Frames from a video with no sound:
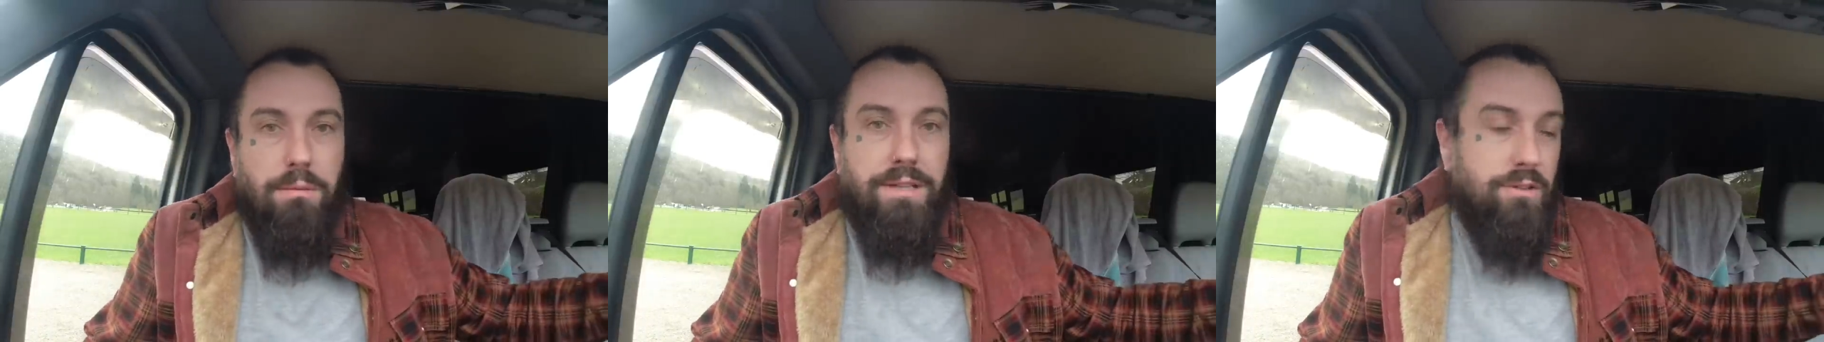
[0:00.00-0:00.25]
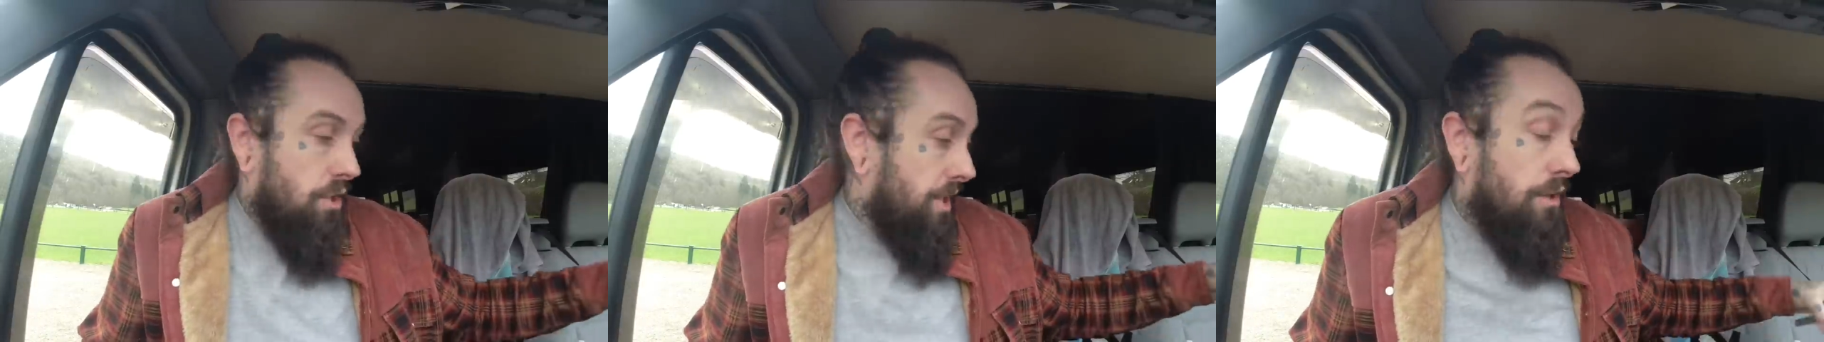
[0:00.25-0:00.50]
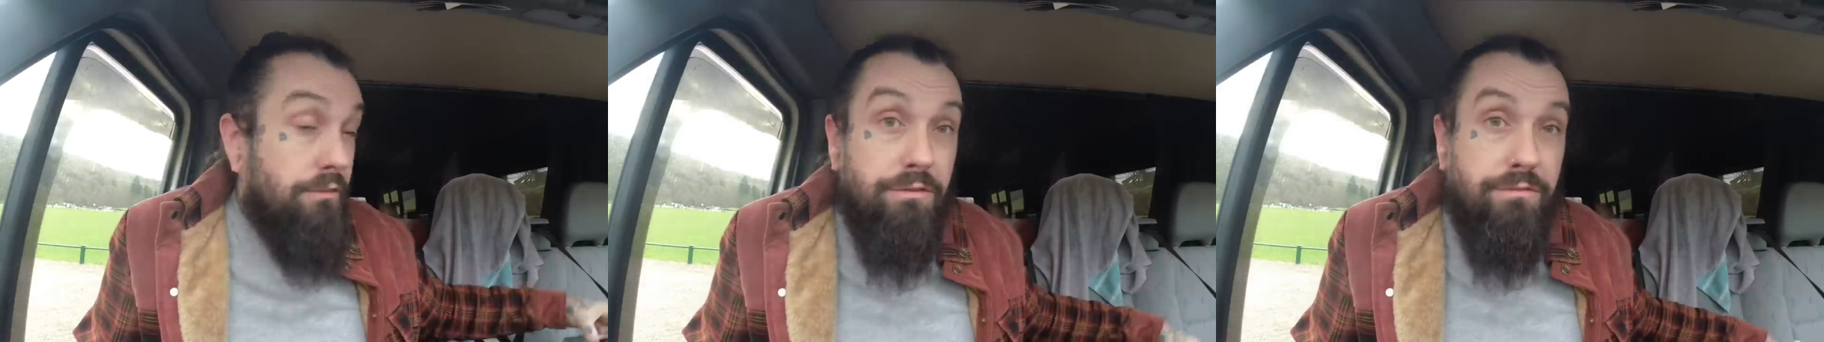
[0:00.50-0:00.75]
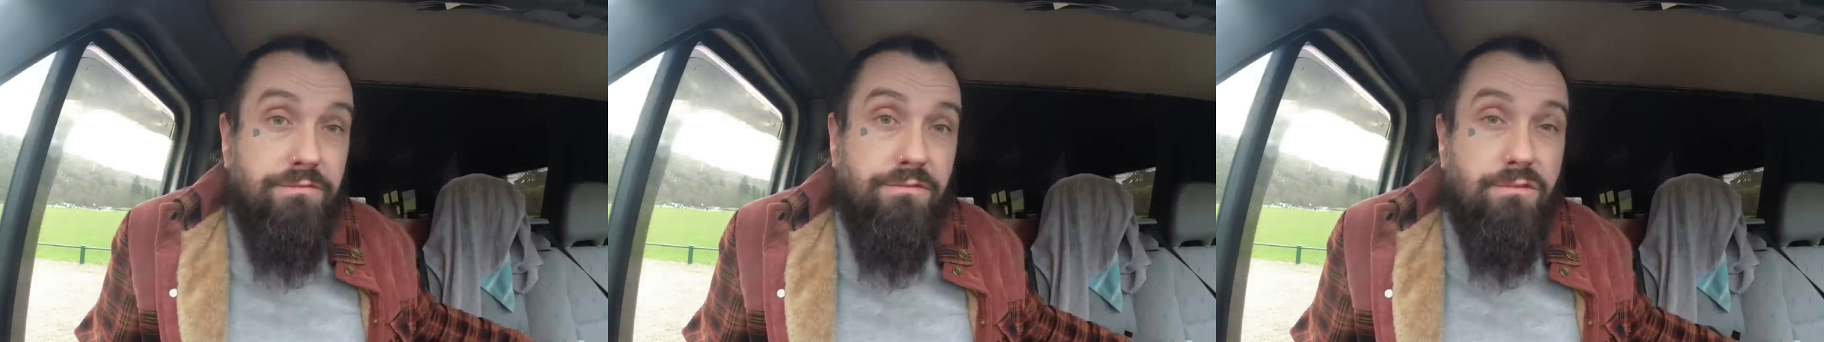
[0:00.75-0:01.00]
knocking on
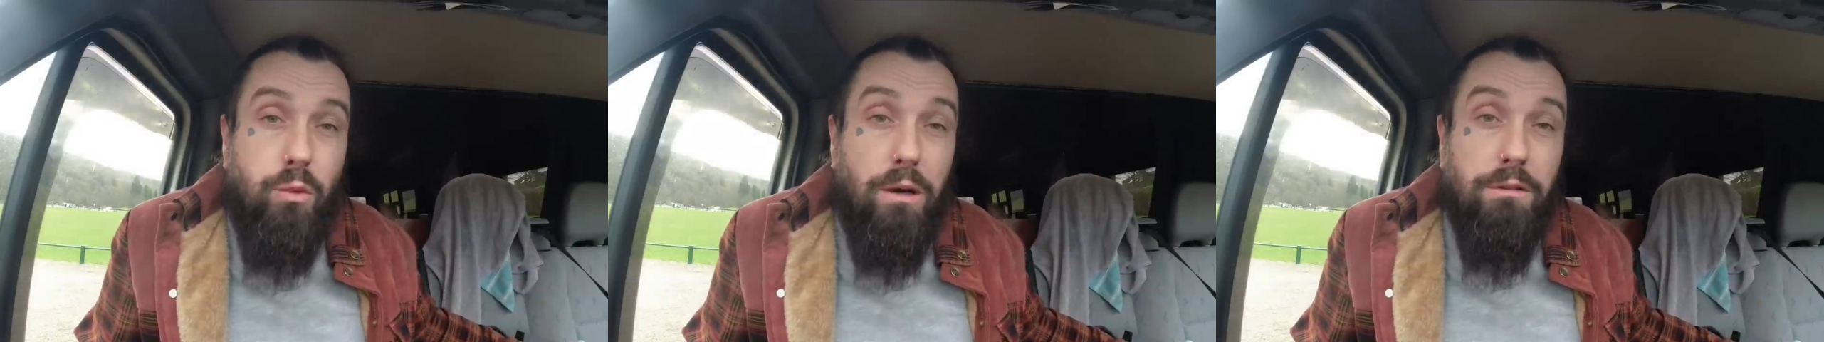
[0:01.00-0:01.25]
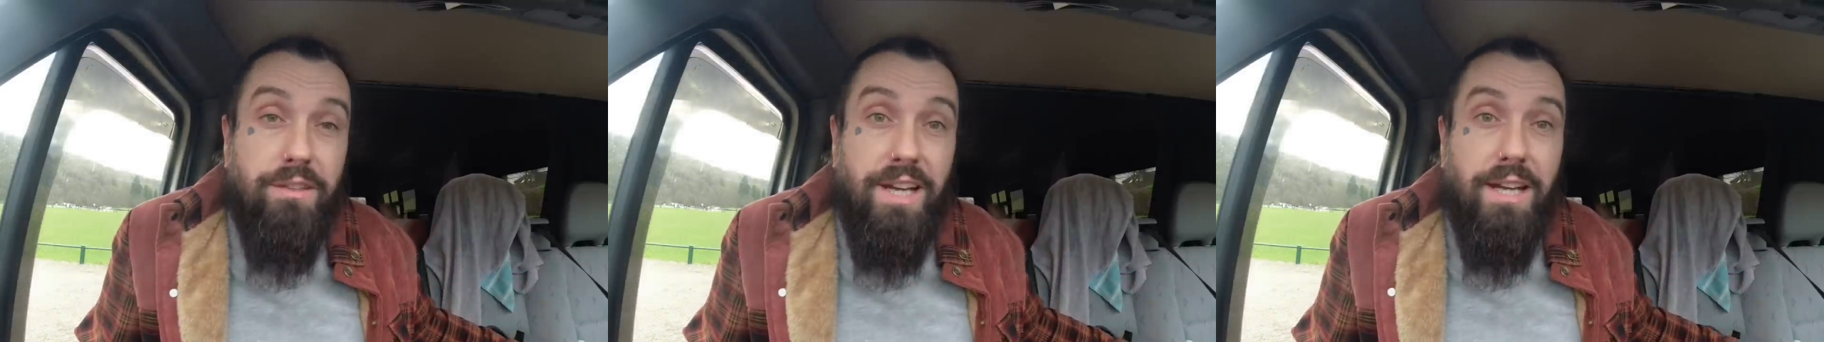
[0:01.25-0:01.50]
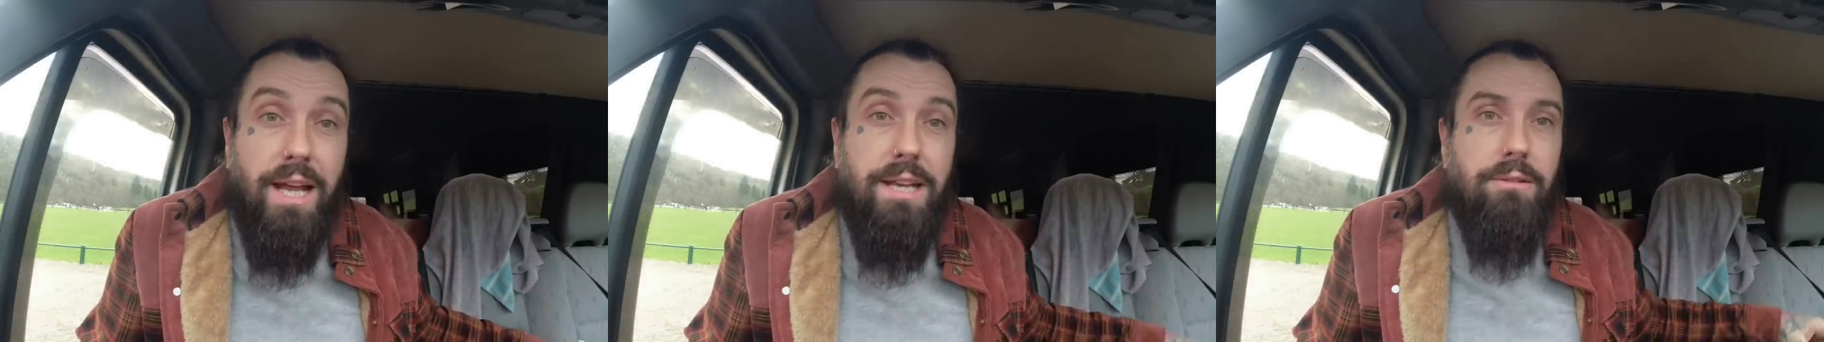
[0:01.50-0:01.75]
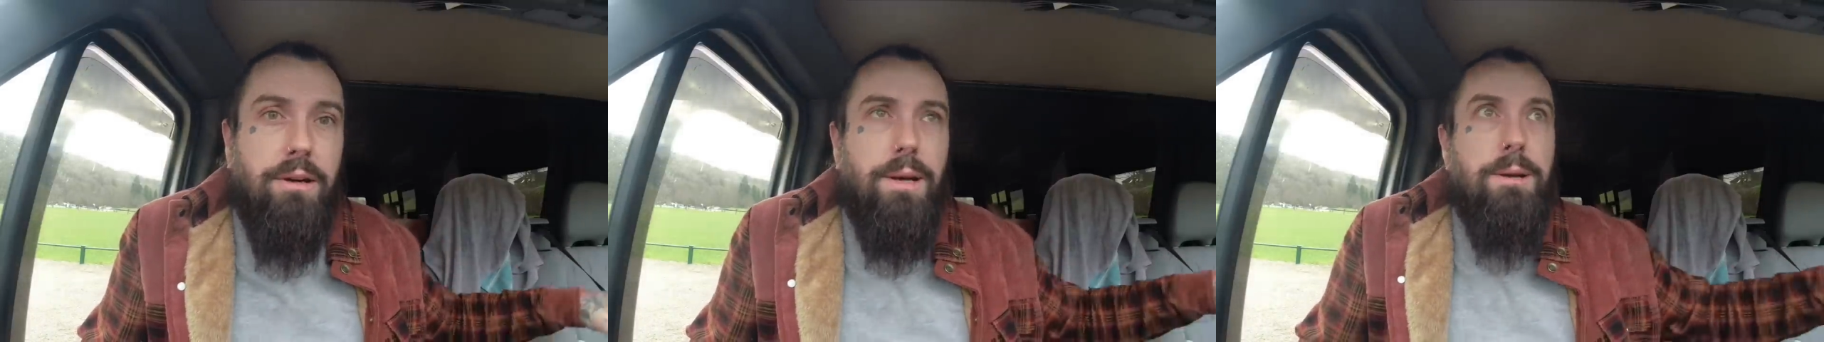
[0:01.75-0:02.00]
12 gig
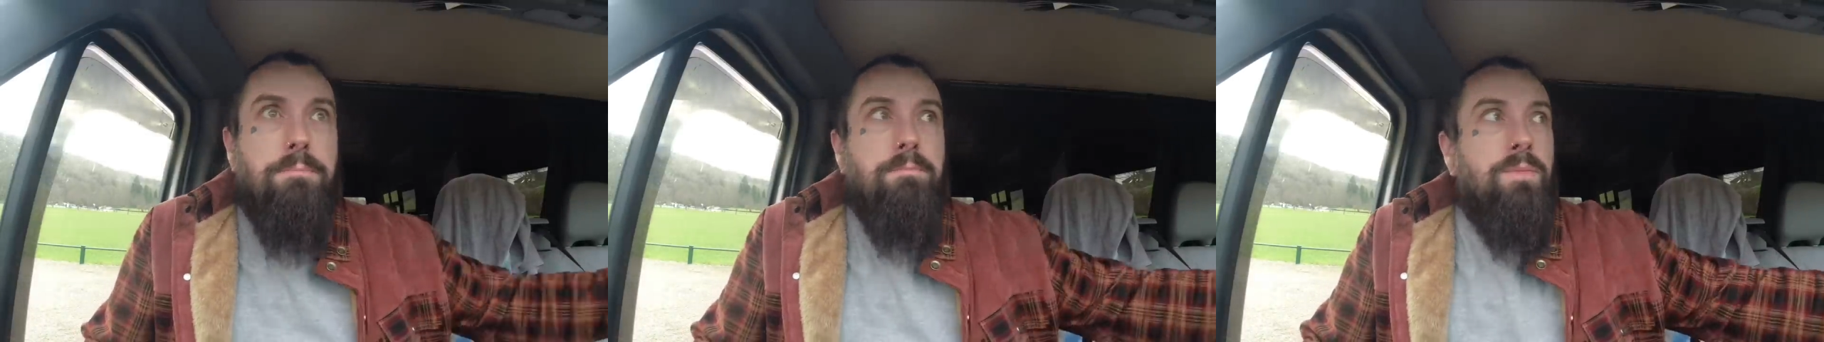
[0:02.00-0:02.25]
anyway.